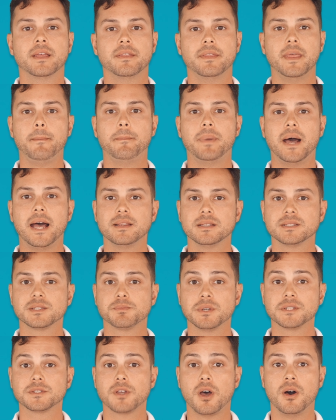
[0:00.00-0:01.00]
that pilots
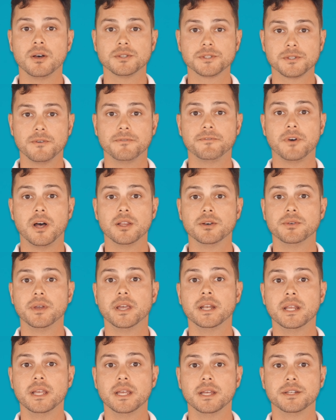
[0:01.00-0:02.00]
must also follow
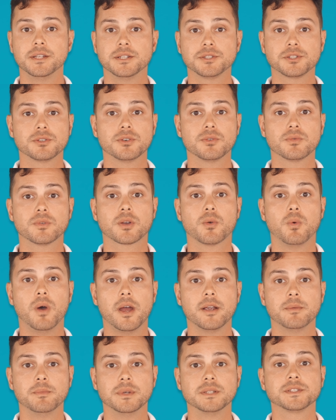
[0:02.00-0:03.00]
any additional
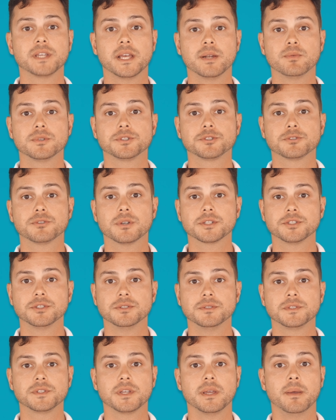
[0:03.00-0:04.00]
requirements and
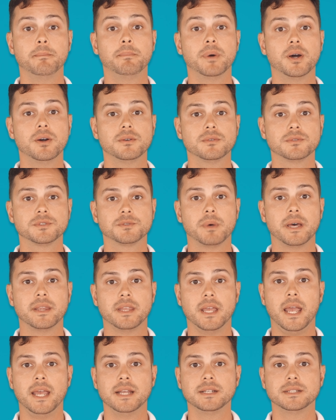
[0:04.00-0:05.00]
restrictions imposed by the
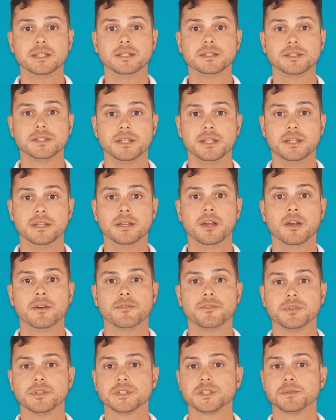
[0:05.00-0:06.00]
ATC
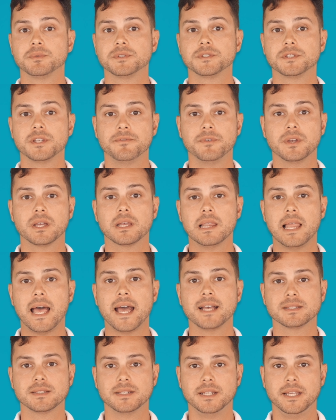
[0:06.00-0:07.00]
for the specific
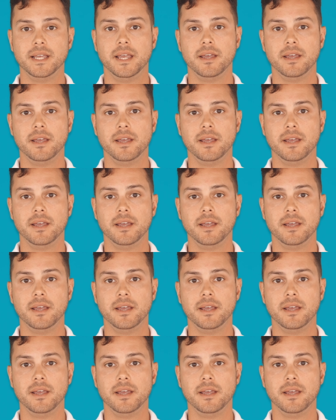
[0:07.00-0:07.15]
Class D